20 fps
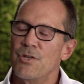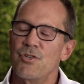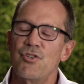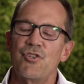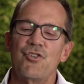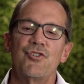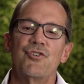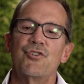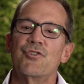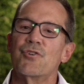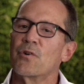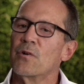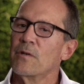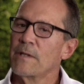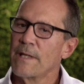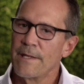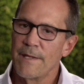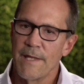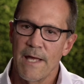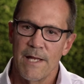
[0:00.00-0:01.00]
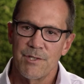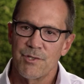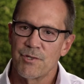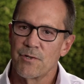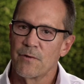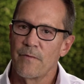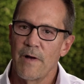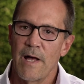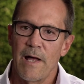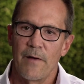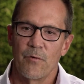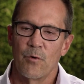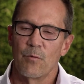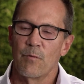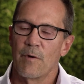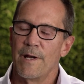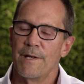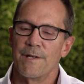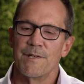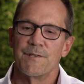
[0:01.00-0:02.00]
surely that survival
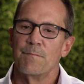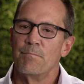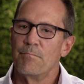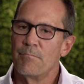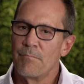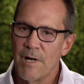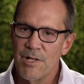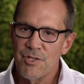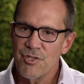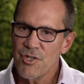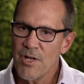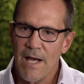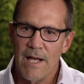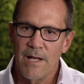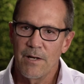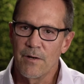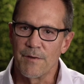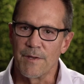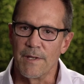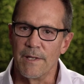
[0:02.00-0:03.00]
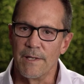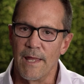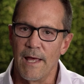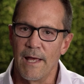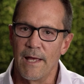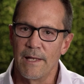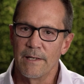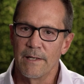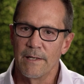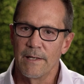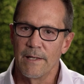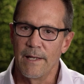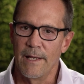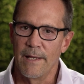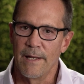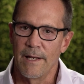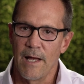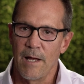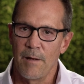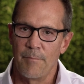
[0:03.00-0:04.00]
rate is much higher than that.
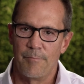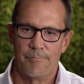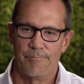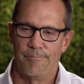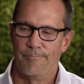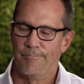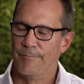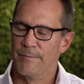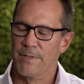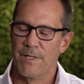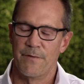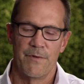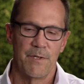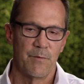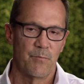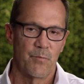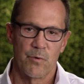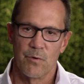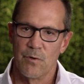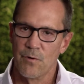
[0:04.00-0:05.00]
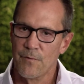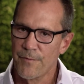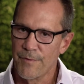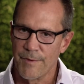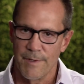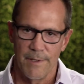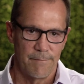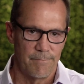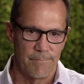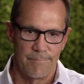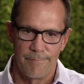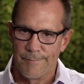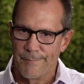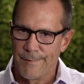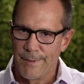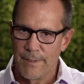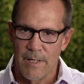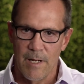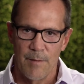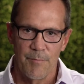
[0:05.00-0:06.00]
And I'm living proof that,
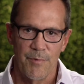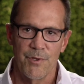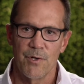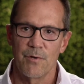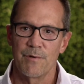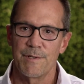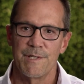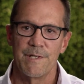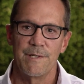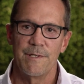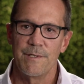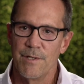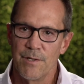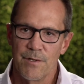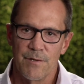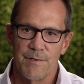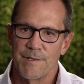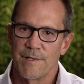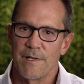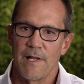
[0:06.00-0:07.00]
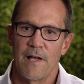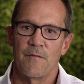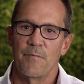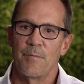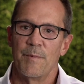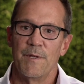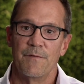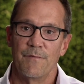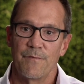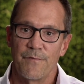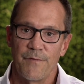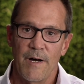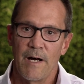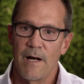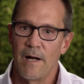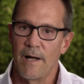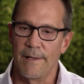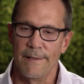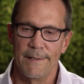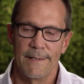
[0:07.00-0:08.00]
I'm 13 years and I've been
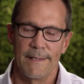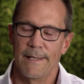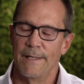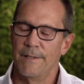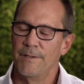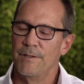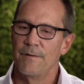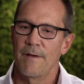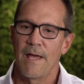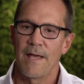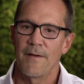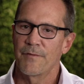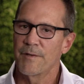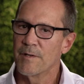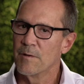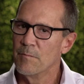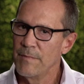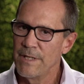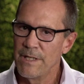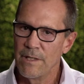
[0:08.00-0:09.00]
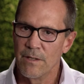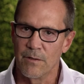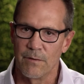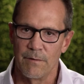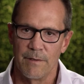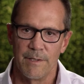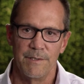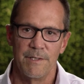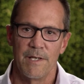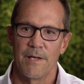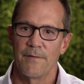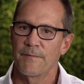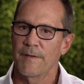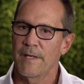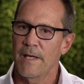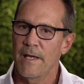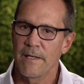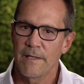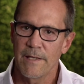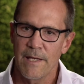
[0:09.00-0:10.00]
fine. And you have Camille, and you have
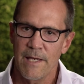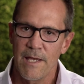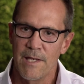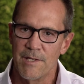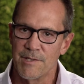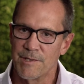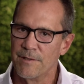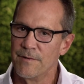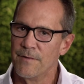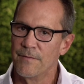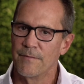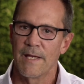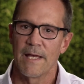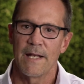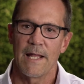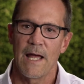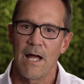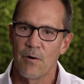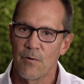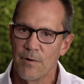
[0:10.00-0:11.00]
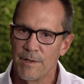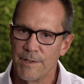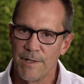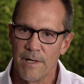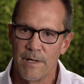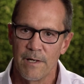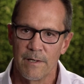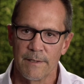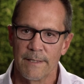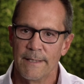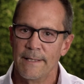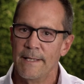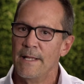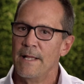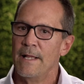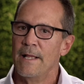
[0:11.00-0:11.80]
KKs, and you got Howard Young,